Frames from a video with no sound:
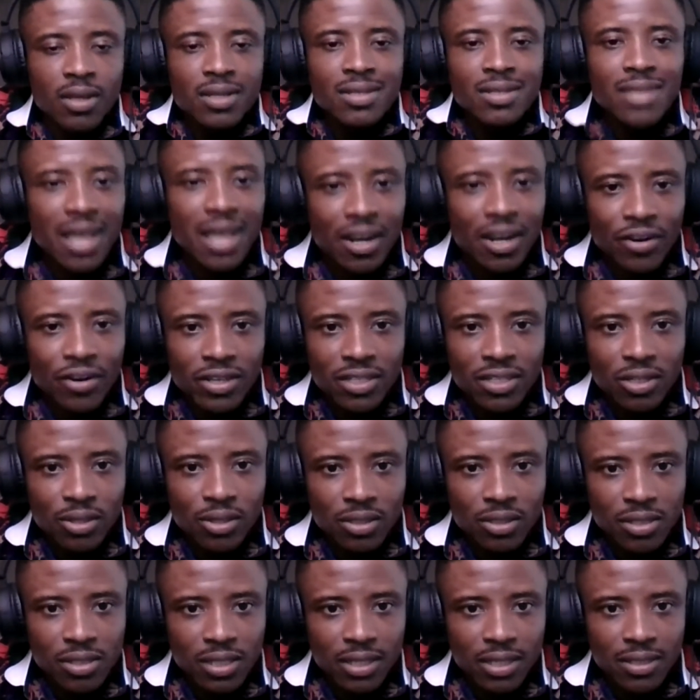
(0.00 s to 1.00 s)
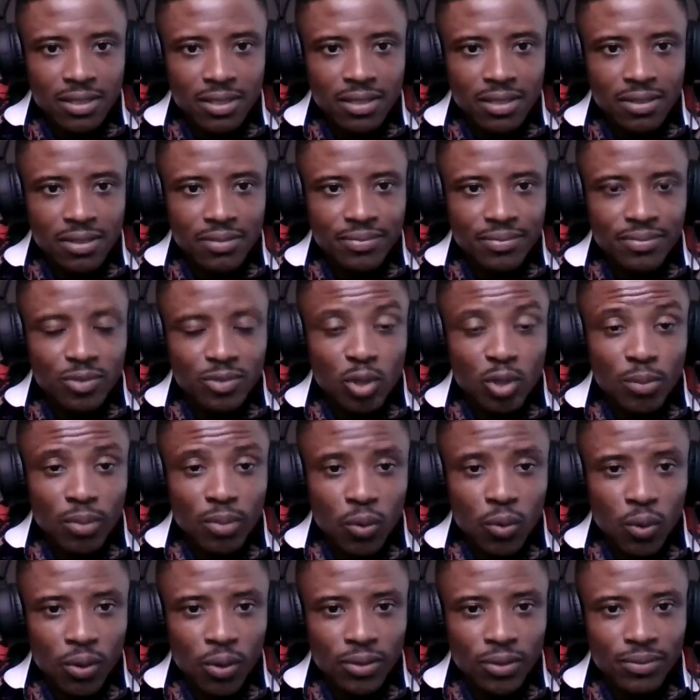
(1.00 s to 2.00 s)
start creating content,
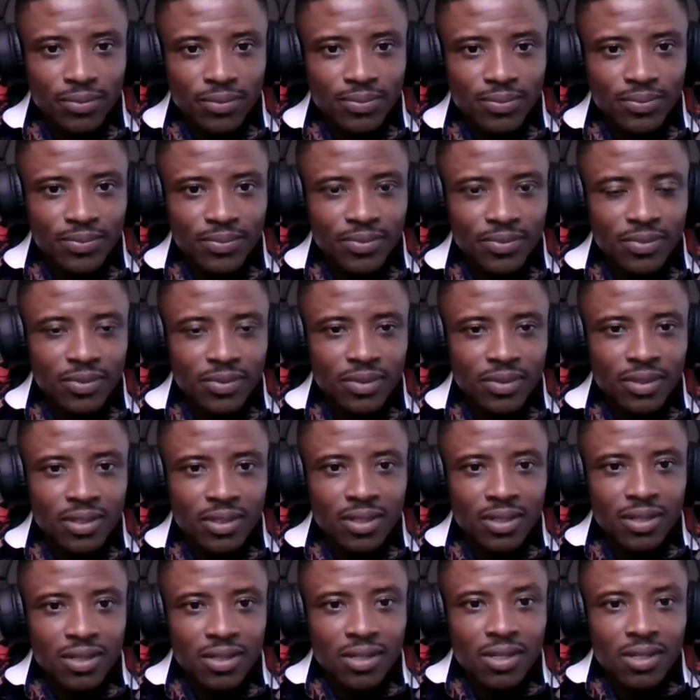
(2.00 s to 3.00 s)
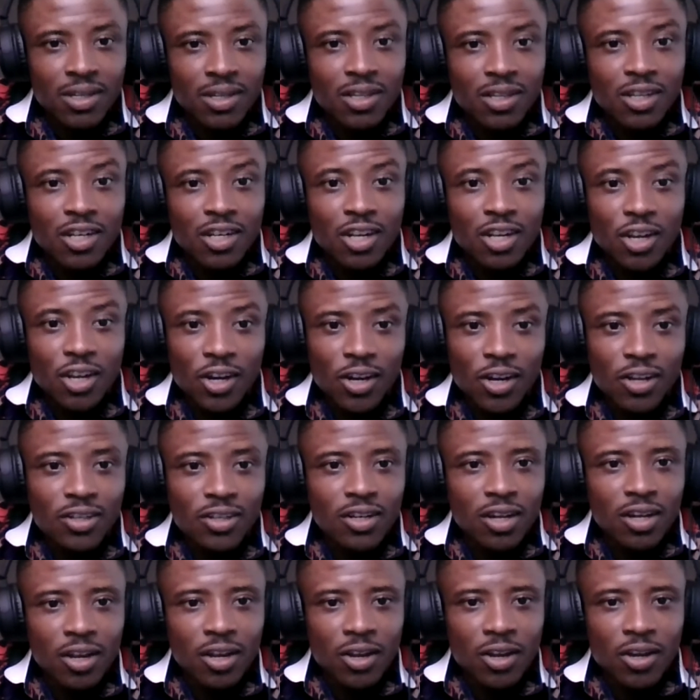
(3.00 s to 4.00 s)
number one.
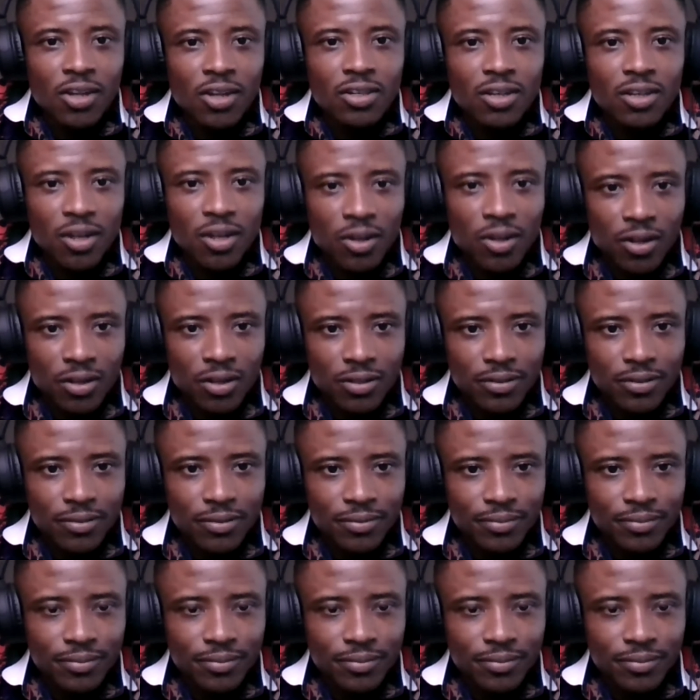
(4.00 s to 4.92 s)
Learn, learn, learn